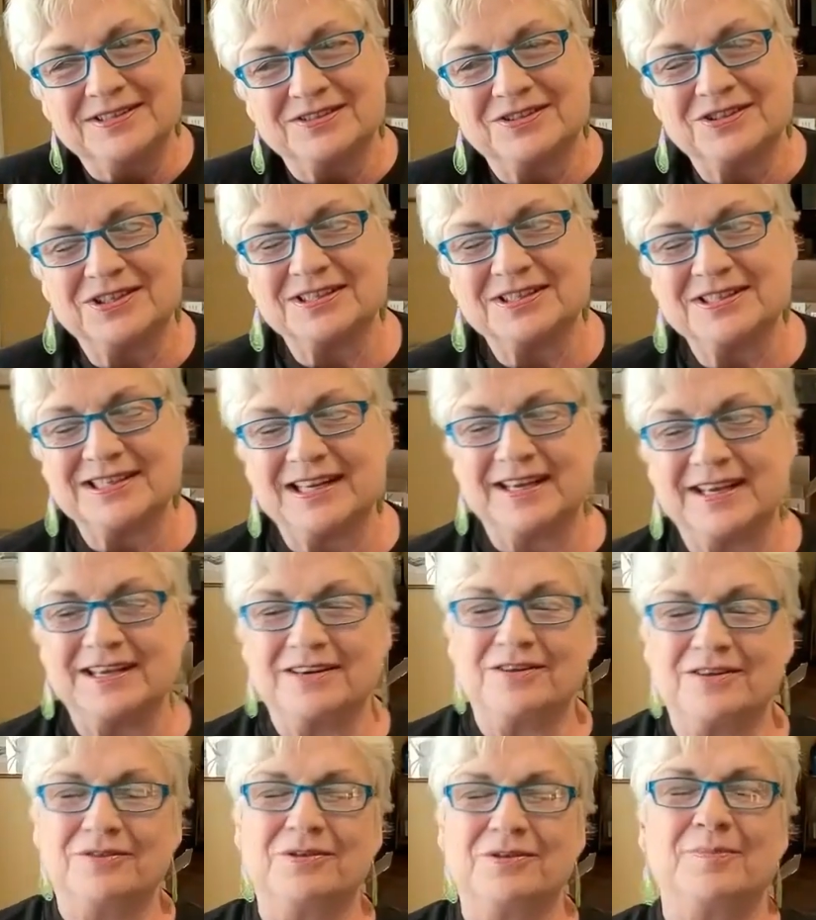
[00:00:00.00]
and she's
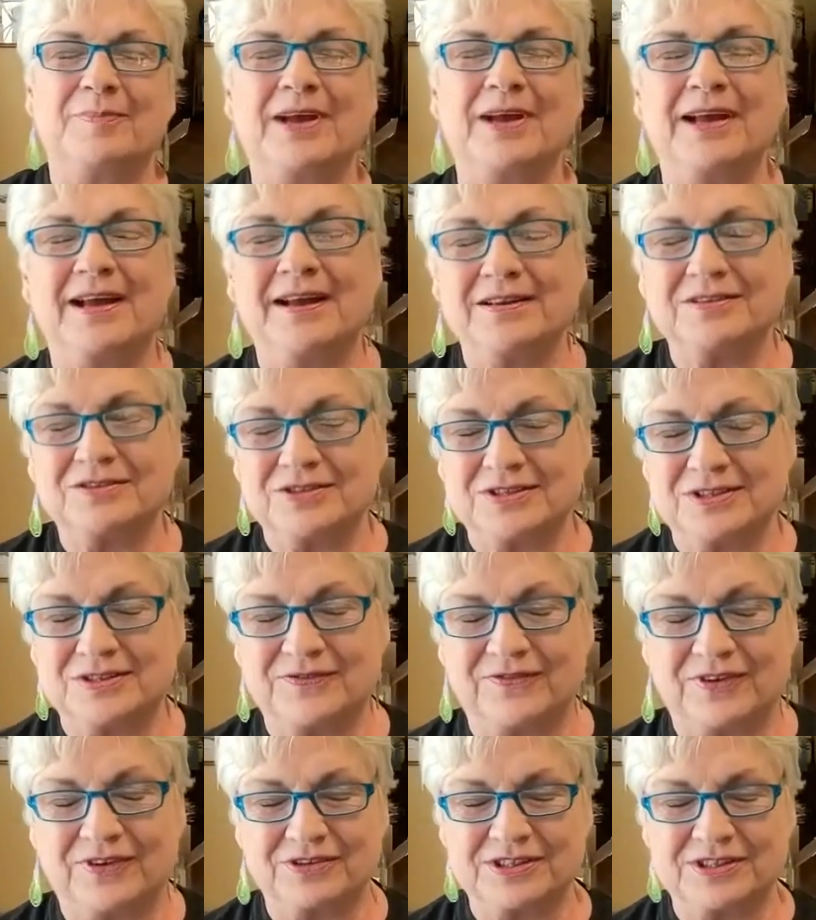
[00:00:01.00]
laying on her back.
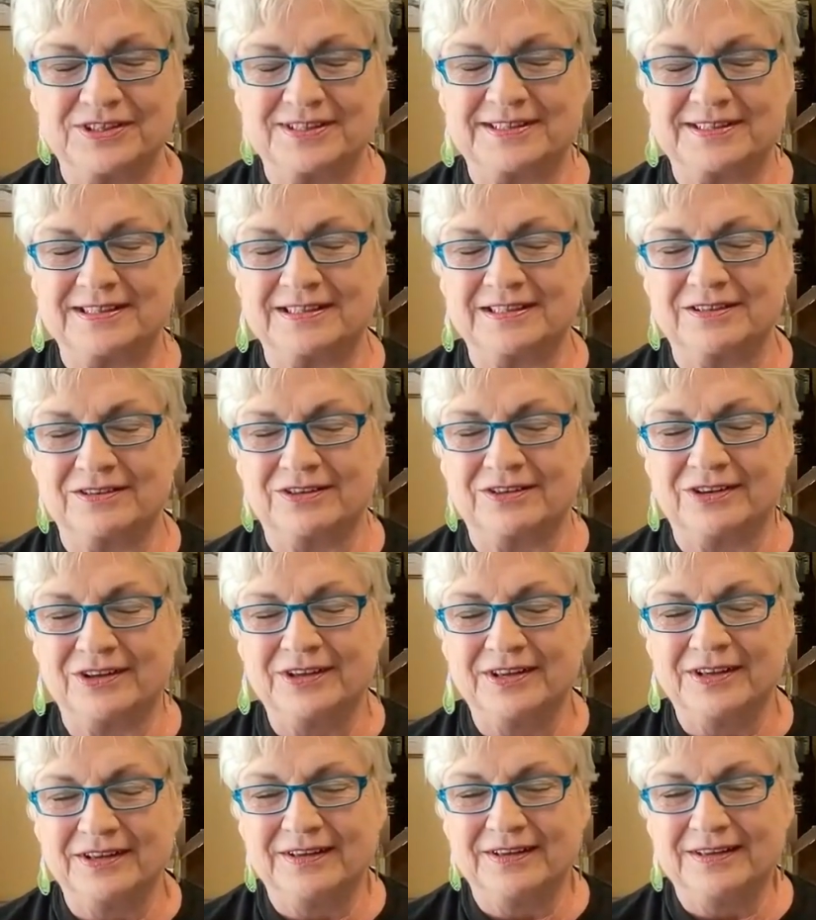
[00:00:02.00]
She's very
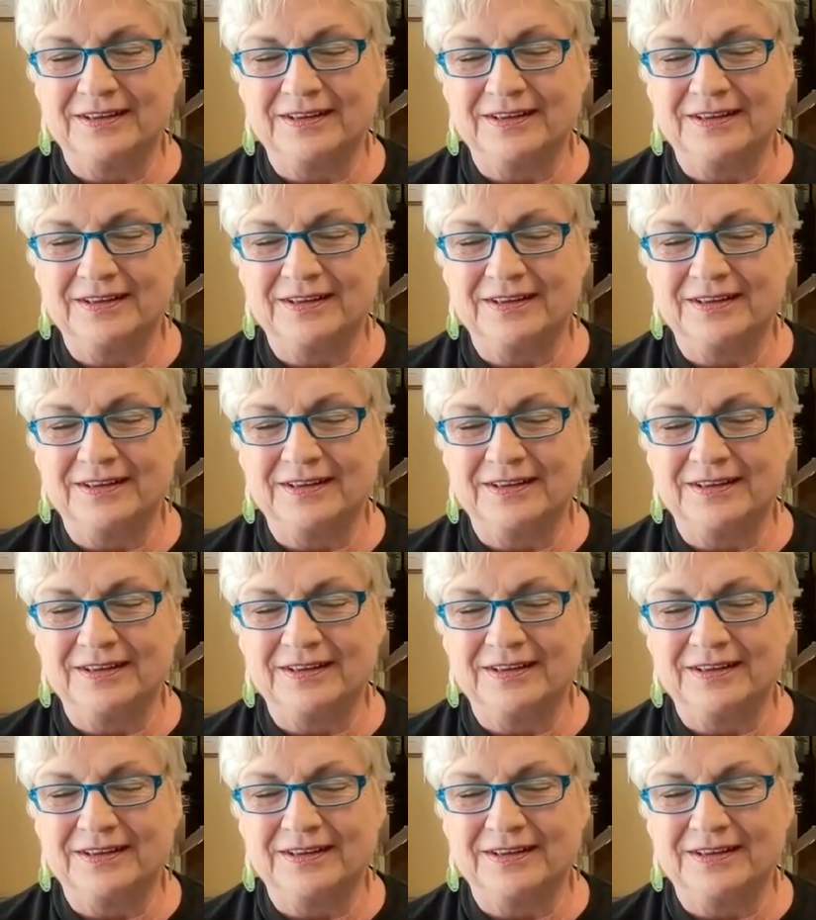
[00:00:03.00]
still.